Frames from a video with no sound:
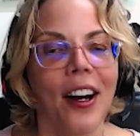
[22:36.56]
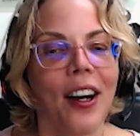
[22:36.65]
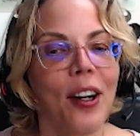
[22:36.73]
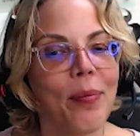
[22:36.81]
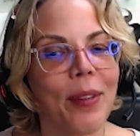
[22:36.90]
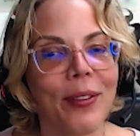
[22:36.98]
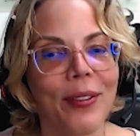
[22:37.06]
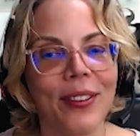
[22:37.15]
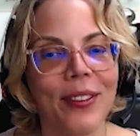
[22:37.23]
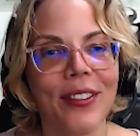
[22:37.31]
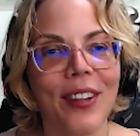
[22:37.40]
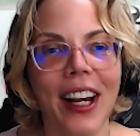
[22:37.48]

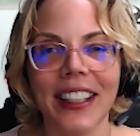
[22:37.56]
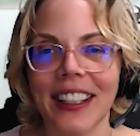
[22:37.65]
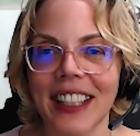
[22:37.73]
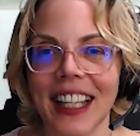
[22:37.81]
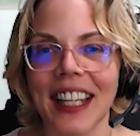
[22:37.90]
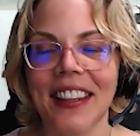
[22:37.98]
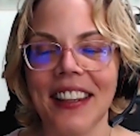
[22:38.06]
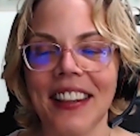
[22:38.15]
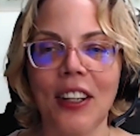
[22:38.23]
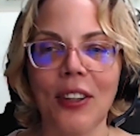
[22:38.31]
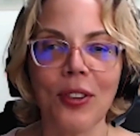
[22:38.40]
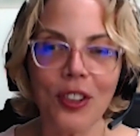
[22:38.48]
Ryan and Nikki,
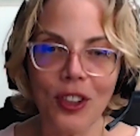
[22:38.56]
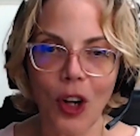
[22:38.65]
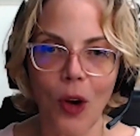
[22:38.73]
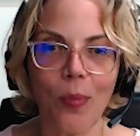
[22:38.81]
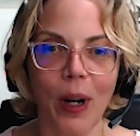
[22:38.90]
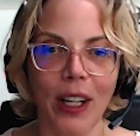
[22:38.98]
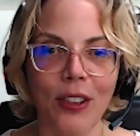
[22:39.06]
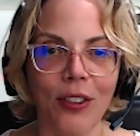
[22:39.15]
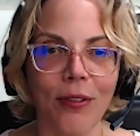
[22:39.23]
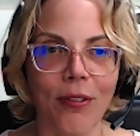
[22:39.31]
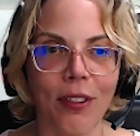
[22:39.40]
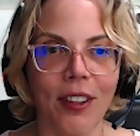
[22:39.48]
thank you so
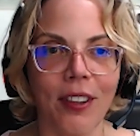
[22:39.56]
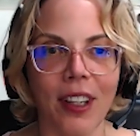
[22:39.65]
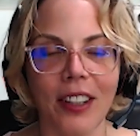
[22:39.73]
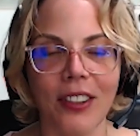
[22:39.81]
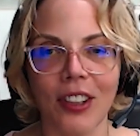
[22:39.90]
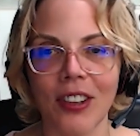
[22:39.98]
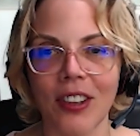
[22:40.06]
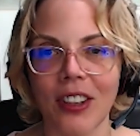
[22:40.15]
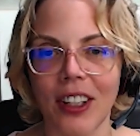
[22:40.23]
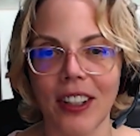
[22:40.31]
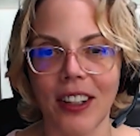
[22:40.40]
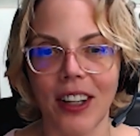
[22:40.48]
much for
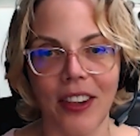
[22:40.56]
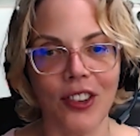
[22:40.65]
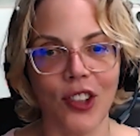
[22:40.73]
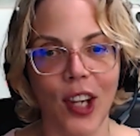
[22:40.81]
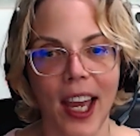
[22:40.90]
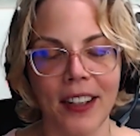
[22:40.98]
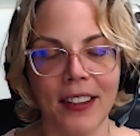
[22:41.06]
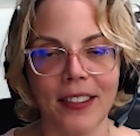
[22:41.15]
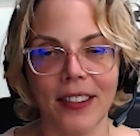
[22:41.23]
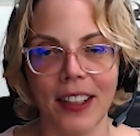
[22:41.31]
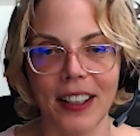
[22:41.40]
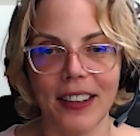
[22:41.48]
just another chat.
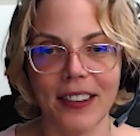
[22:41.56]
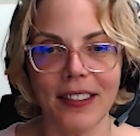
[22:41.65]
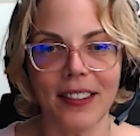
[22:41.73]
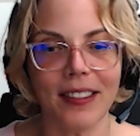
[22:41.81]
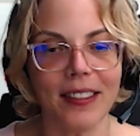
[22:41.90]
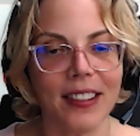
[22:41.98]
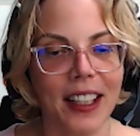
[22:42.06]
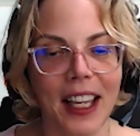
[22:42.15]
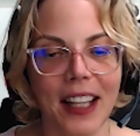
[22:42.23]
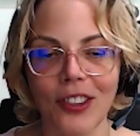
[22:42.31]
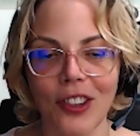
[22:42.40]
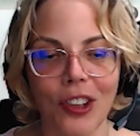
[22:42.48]
And
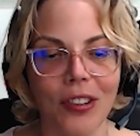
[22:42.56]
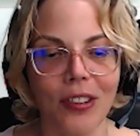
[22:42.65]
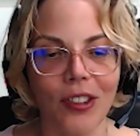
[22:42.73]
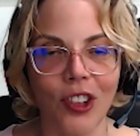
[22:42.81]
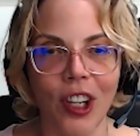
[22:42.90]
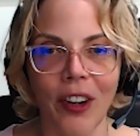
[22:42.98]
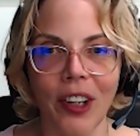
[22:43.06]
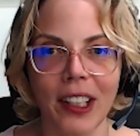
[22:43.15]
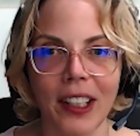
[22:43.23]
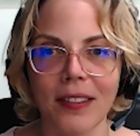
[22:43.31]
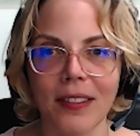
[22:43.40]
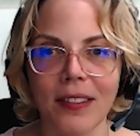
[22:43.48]
again, just
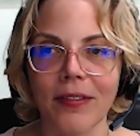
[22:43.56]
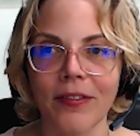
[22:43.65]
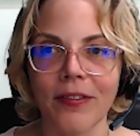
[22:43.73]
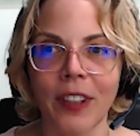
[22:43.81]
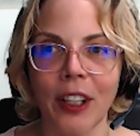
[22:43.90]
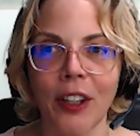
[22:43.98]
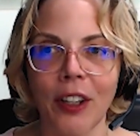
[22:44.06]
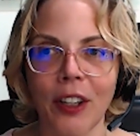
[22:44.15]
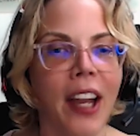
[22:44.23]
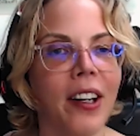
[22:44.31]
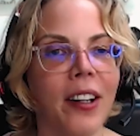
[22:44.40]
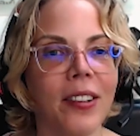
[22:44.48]
sharing and
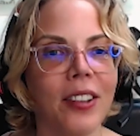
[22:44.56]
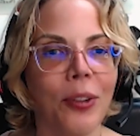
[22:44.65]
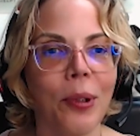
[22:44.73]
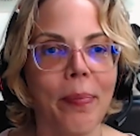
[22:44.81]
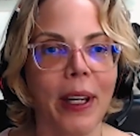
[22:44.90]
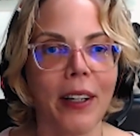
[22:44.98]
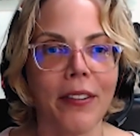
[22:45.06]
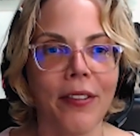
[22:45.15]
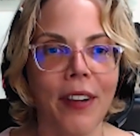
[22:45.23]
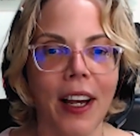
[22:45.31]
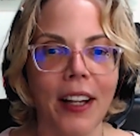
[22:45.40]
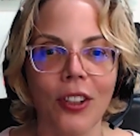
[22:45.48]
figuring out how to do it better,
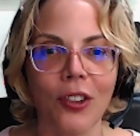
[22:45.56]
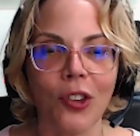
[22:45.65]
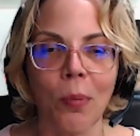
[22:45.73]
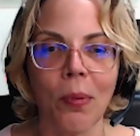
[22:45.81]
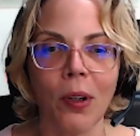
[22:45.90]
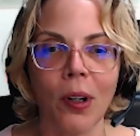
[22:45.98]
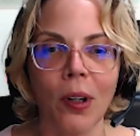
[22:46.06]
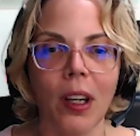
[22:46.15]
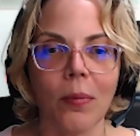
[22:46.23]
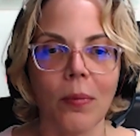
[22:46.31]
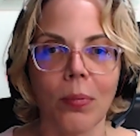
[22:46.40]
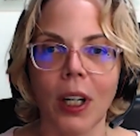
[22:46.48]
faster, cheaper,
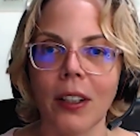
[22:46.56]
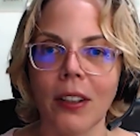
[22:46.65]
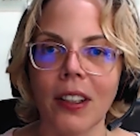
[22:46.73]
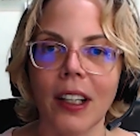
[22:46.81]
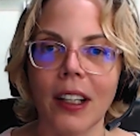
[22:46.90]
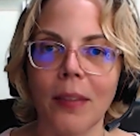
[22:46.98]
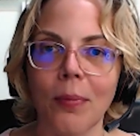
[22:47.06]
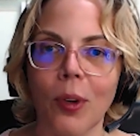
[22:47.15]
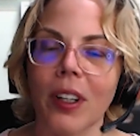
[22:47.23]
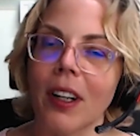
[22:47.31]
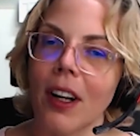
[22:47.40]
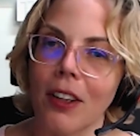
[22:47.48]
and brighter and
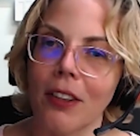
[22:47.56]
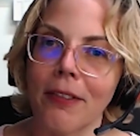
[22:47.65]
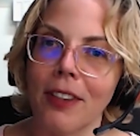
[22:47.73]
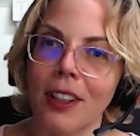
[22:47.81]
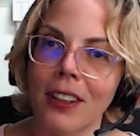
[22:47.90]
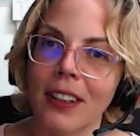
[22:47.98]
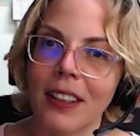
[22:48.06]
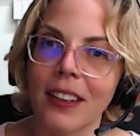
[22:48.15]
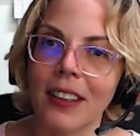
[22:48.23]
more colorful.